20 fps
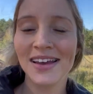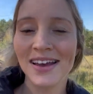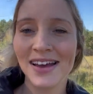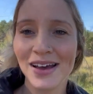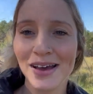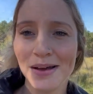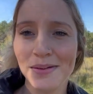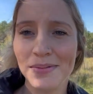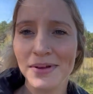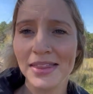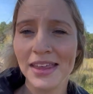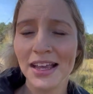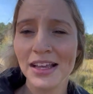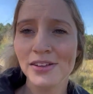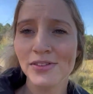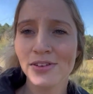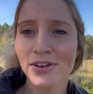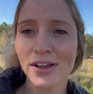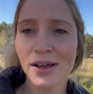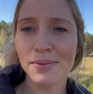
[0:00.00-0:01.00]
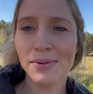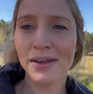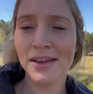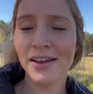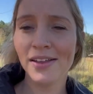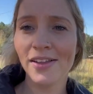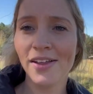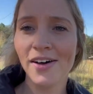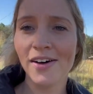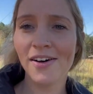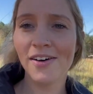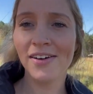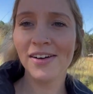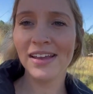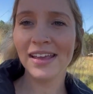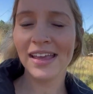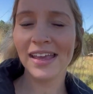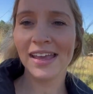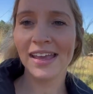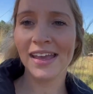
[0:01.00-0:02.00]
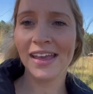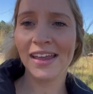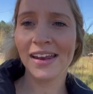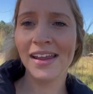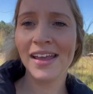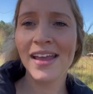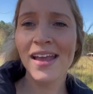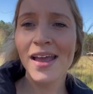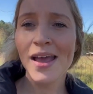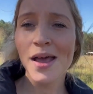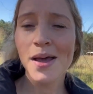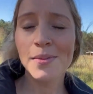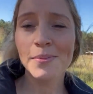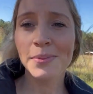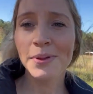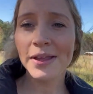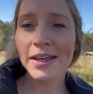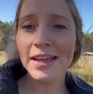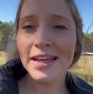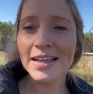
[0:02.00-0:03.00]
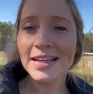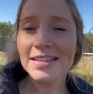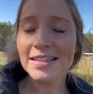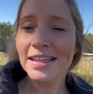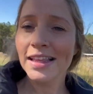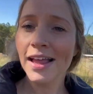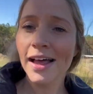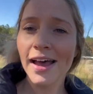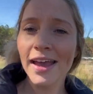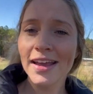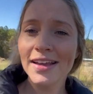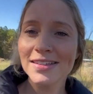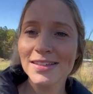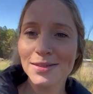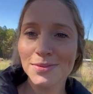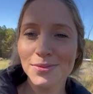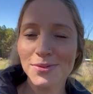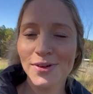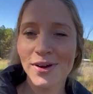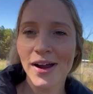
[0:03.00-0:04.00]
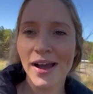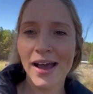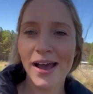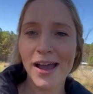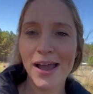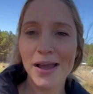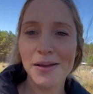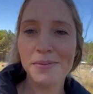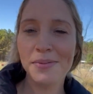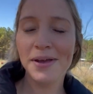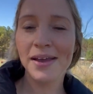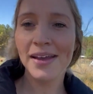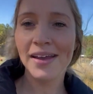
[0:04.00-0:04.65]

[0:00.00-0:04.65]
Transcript: Thanks for coming along, and please like, subscribe,